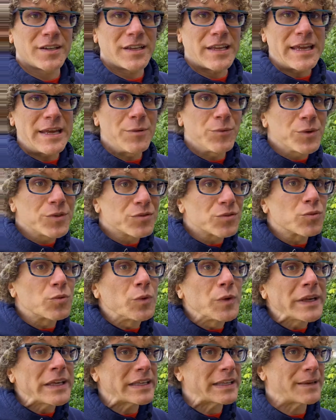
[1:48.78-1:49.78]
it was
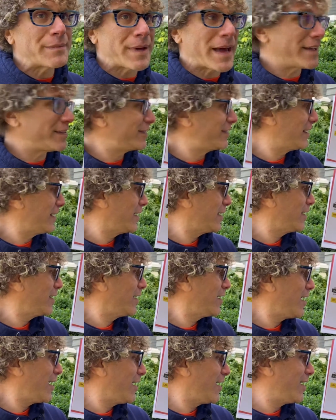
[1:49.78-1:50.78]
really messy.
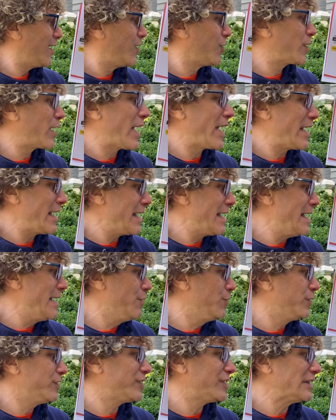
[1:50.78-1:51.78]
Okay, it
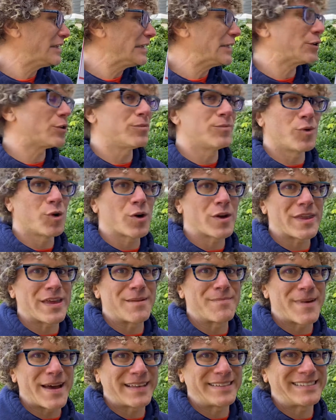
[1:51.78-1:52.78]
was a little more than
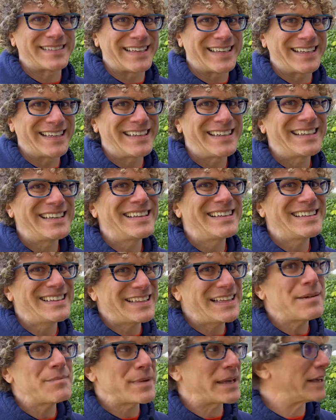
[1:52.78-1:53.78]
messy.
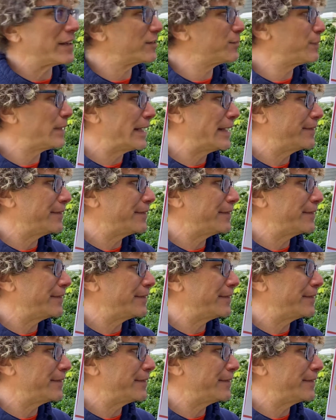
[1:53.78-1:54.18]
Let me explain.